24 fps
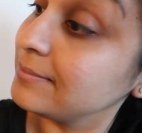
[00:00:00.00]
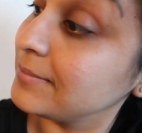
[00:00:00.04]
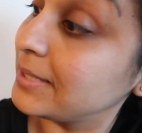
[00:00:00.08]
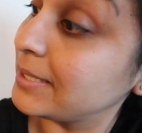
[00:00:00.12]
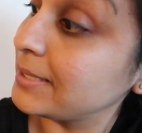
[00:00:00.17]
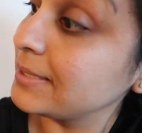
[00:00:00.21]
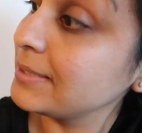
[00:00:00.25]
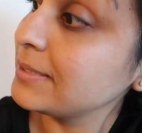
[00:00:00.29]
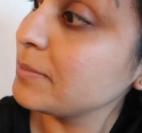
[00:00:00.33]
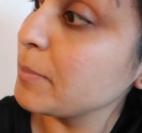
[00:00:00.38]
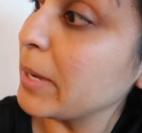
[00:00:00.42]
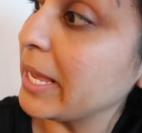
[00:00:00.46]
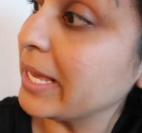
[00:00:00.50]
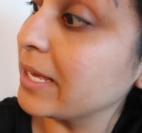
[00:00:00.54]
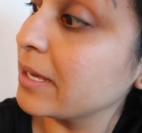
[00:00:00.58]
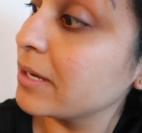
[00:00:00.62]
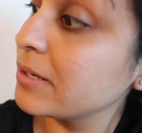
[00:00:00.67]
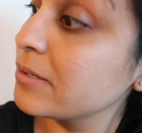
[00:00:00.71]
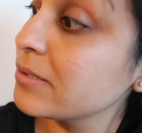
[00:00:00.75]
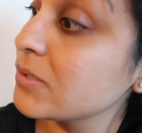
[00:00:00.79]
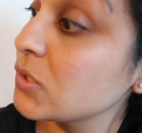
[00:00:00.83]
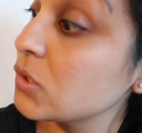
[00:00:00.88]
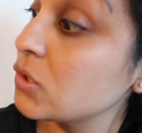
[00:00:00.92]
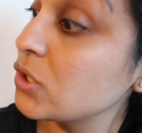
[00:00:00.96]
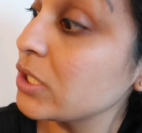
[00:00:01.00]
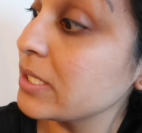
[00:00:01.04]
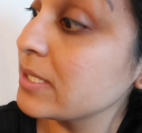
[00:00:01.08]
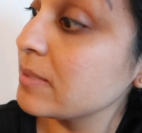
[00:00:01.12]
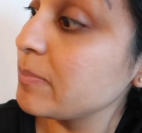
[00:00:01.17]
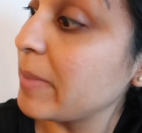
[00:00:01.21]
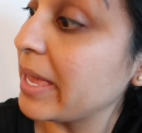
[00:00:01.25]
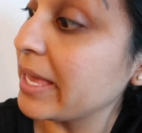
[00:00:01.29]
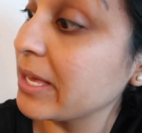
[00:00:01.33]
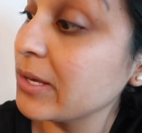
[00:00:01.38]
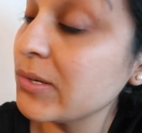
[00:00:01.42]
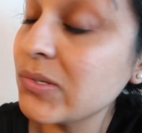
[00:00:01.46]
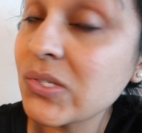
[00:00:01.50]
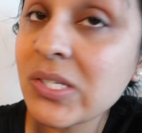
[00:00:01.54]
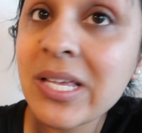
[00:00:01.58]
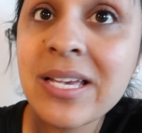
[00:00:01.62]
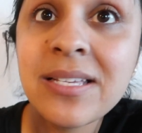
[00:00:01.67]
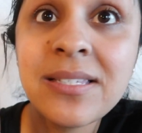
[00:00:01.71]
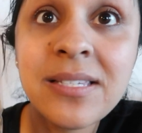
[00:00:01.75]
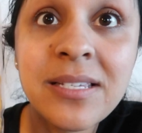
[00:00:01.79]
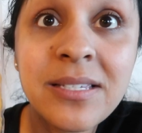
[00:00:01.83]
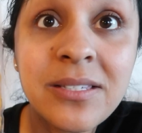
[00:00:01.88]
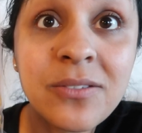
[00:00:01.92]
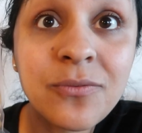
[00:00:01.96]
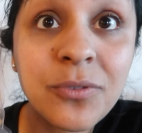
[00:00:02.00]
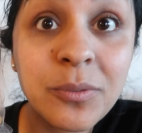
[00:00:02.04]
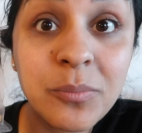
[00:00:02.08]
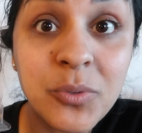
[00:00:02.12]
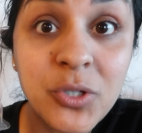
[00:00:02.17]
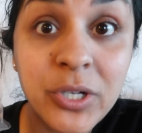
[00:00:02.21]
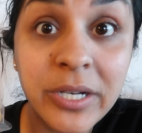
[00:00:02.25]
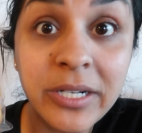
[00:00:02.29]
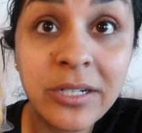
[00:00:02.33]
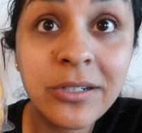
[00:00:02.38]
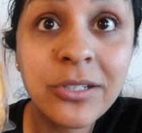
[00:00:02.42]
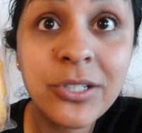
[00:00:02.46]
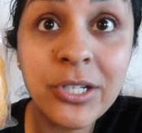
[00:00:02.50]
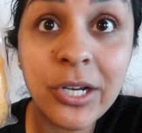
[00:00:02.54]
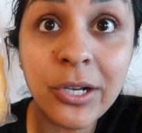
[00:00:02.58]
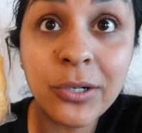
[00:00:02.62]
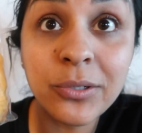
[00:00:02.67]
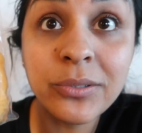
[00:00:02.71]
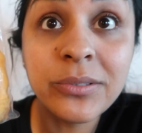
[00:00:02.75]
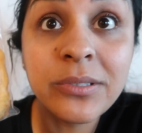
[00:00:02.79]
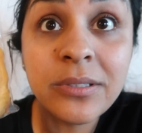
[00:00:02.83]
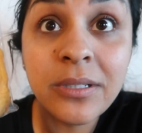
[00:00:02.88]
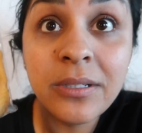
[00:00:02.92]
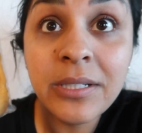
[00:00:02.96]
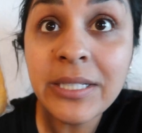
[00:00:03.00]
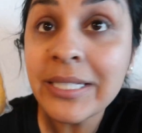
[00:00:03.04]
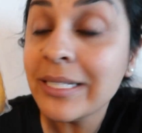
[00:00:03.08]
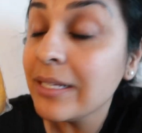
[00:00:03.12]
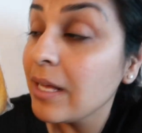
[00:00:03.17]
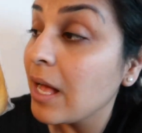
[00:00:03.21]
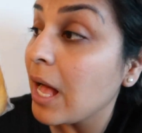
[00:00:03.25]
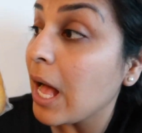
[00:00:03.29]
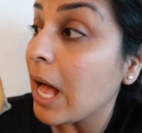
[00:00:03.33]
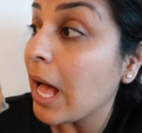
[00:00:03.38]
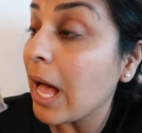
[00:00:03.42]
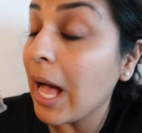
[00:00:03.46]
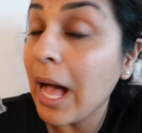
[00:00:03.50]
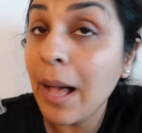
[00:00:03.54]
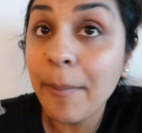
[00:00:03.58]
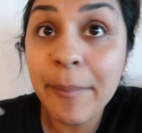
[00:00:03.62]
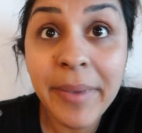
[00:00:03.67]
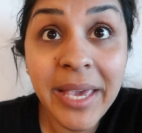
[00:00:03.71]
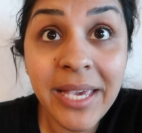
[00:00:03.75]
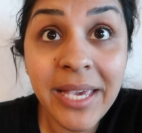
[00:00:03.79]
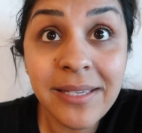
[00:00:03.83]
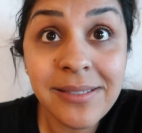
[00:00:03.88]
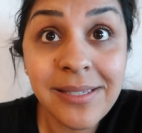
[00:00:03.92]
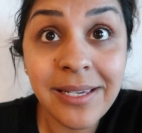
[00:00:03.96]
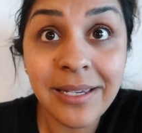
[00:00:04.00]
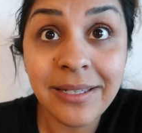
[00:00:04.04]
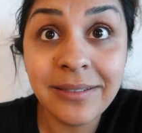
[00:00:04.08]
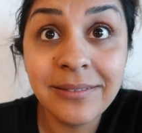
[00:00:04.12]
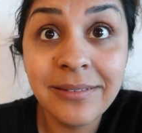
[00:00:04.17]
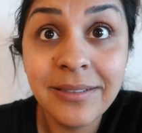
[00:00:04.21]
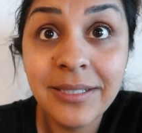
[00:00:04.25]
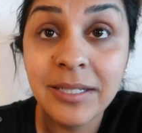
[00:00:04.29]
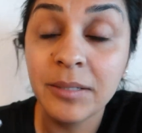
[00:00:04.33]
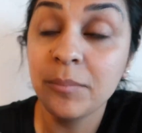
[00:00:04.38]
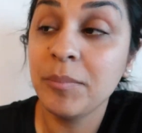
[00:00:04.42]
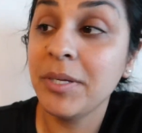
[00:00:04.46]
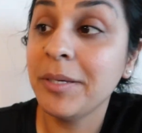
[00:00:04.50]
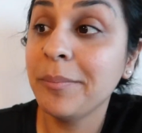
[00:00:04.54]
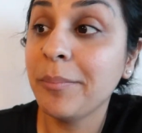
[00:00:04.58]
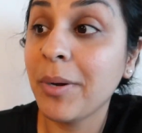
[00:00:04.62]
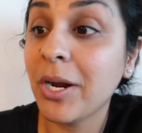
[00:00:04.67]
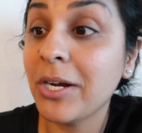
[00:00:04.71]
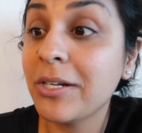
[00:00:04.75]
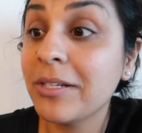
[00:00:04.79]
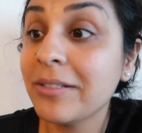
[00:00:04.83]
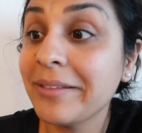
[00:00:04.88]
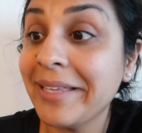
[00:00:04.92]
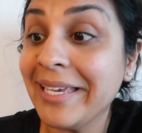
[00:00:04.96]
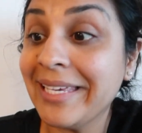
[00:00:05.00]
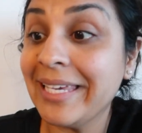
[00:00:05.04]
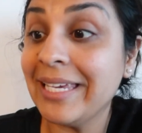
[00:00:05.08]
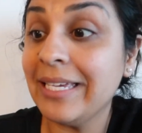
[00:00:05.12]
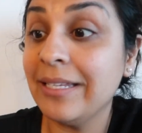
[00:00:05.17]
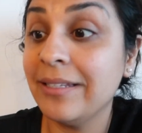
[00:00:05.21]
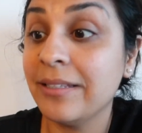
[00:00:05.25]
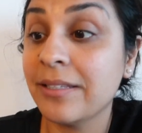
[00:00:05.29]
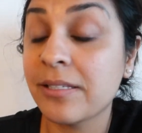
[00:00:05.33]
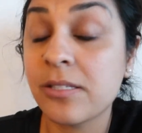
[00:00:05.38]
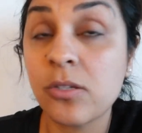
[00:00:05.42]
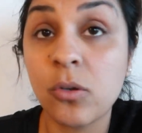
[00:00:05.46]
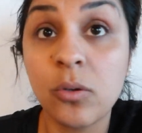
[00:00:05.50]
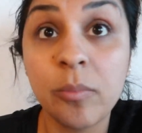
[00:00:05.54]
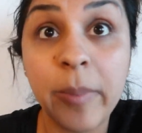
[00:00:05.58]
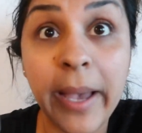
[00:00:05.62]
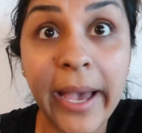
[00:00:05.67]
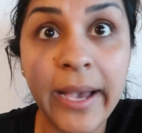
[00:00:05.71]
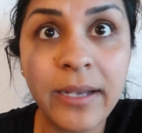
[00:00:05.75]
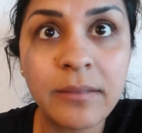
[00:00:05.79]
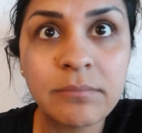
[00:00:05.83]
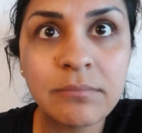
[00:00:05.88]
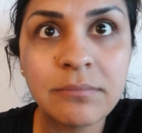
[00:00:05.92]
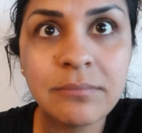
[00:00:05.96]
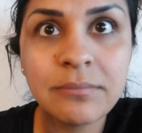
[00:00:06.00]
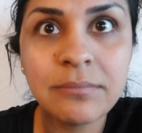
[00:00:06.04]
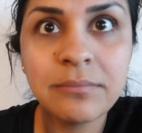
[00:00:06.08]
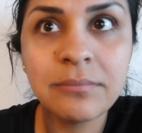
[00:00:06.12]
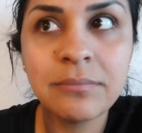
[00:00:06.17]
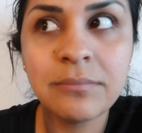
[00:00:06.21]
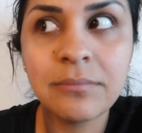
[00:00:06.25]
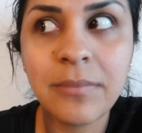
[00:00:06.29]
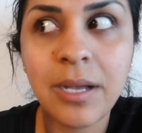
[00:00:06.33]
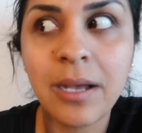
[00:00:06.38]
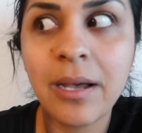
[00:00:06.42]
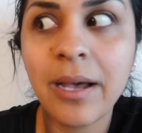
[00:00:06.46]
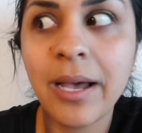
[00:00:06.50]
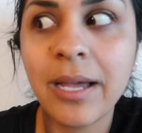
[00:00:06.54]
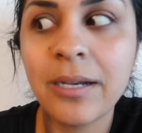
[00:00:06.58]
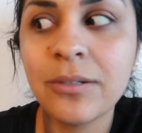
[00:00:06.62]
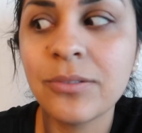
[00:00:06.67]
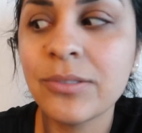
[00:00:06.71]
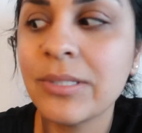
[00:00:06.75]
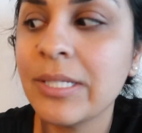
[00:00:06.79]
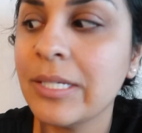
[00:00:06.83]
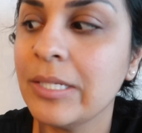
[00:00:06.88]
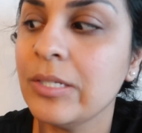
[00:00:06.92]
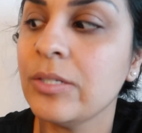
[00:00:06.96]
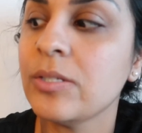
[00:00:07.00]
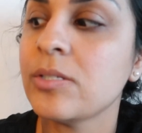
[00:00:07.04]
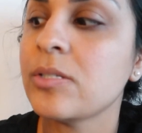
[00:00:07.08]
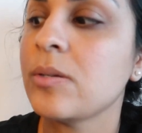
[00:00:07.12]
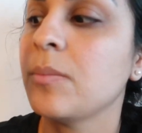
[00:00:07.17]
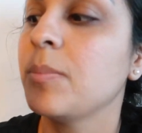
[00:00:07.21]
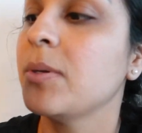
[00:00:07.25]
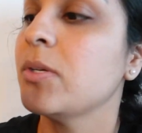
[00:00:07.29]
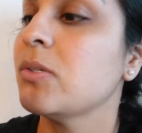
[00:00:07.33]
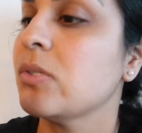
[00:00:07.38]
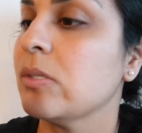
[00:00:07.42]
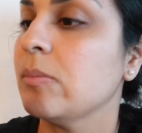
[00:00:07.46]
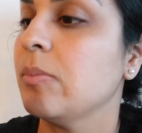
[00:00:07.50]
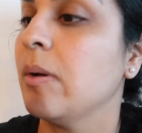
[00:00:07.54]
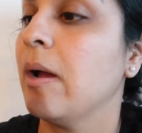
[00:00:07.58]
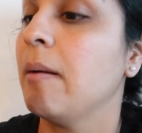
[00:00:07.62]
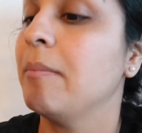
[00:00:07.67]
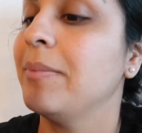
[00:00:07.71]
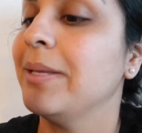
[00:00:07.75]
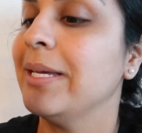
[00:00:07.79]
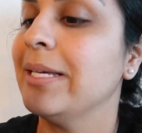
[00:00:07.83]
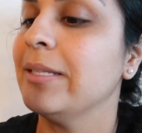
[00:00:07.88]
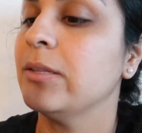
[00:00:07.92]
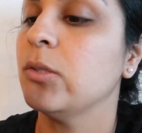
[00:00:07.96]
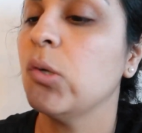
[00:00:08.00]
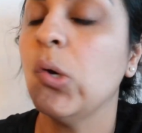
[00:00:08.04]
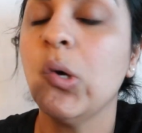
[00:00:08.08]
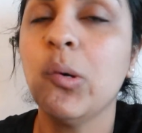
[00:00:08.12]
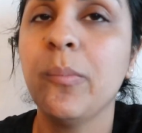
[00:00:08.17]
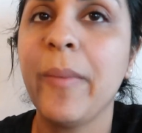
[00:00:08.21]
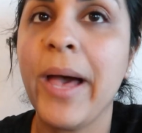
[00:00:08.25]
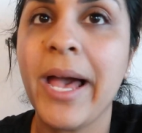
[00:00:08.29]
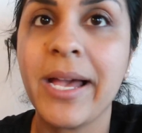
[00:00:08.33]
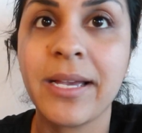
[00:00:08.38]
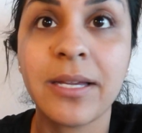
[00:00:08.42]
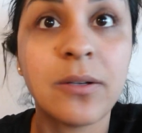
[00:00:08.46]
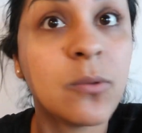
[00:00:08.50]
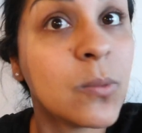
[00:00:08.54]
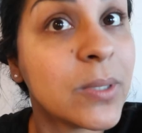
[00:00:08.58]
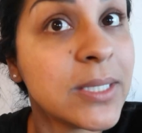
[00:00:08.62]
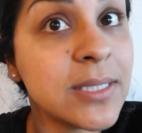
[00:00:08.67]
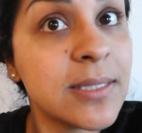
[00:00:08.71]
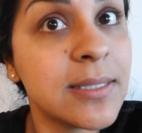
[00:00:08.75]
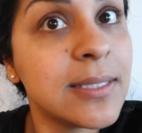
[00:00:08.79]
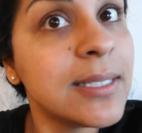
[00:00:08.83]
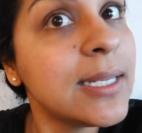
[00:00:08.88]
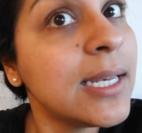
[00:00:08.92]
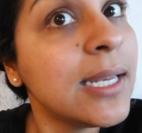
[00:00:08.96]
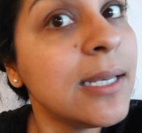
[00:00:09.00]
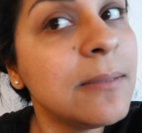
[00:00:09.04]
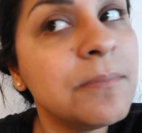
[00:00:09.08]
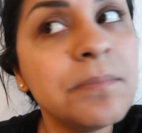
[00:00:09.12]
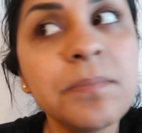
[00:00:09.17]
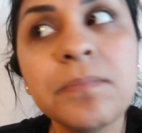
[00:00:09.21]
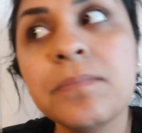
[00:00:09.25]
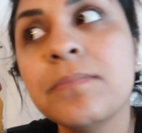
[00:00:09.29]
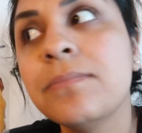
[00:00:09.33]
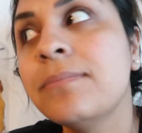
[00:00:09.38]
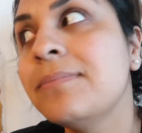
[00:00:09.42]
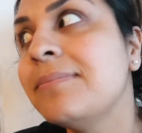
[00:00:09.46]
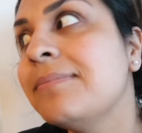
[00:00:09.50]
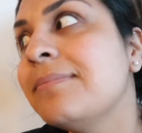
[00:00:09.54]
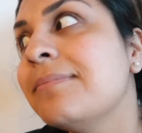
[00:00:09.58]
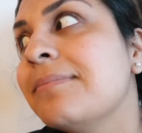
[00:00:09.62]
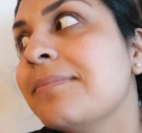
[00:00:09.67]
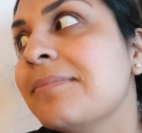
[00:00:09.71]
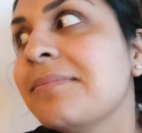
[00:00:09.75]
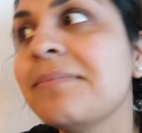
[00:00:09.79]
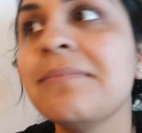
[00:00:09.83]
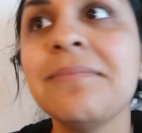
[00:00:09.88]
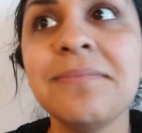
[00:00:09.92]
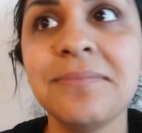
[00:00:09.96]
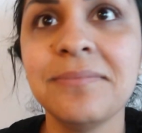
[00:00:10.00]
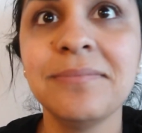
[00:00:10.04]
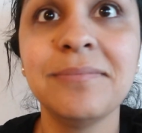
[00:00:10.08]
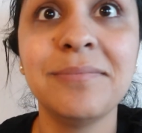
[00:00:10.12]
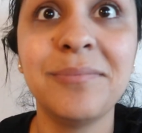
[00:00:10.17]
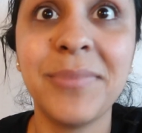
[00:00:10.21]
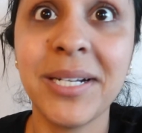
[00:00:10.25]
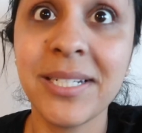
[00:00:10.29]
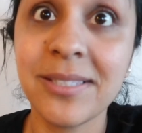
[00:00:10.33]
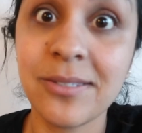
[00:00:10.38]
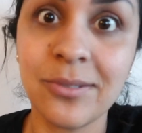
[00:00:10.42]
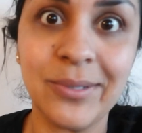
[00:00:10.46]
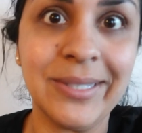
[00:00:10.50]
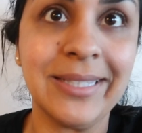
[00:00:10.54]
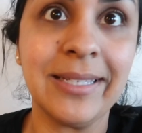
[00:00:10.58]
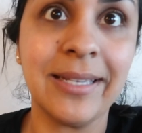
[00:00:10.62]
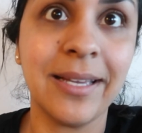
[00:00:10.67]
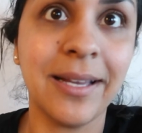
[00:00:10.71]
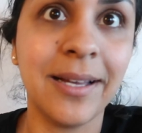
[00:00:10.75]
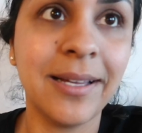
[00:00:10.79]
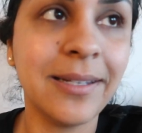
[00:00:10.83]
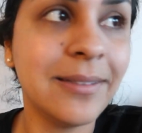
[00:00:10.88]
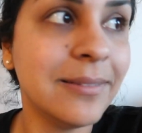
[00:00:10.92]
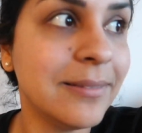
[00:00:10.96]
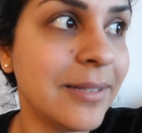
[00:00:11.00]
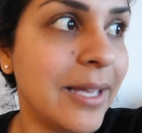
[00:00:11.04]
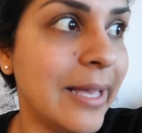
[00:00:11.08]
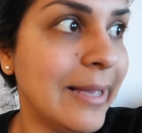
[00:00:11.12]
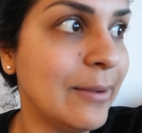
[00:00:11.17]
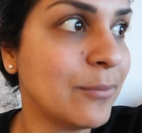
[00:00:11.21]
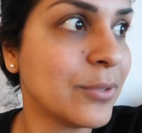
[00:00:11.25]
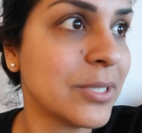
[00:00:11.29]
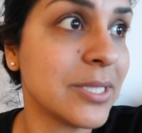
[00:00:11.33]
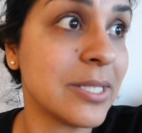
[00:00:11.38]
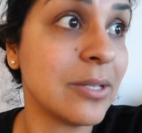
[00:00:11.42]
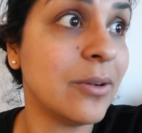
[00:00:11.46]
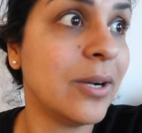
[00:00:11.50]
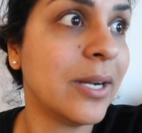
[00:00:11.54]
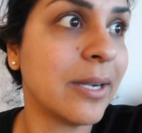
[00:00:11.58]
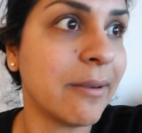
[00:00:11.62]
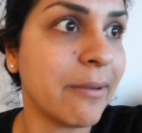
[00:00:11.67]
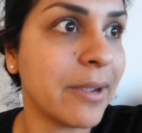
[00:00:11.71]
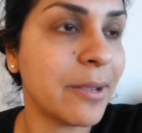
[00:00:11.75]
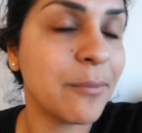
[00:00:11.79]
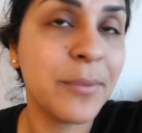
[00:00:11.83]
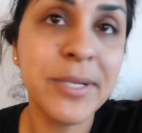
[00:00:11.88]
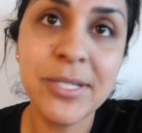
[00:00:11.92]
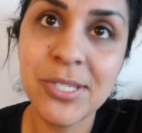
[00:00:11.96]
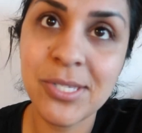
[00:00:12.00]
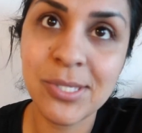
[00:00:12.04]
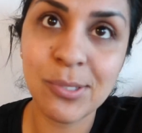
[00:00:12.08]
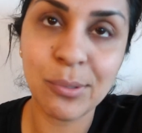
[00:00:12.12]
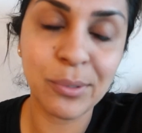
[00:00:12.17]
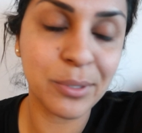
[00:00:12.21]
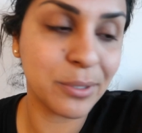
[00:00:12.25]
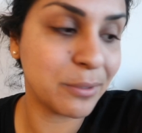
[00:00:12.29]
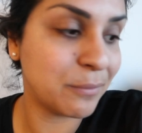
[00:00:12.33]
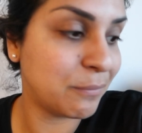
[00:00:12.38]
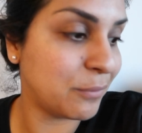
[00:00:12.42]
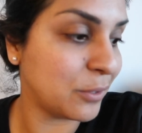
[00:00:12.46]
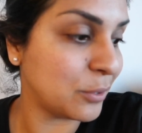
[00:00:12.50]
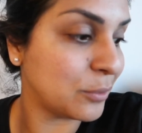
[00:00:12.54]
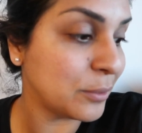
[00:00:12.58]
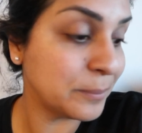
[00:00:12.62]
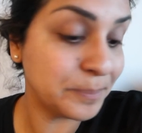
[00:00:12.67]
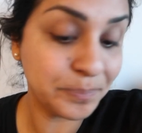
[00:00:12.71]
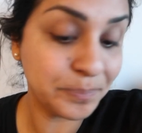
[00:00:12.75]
these mangoes, just mango slices from Trader Joe's, amazing. Me and Bart are like eating this whole bag. I don't think you're supposed to probably eat the whole bag in one sitting, but it's really good. And we're so hungry. We just ordered food.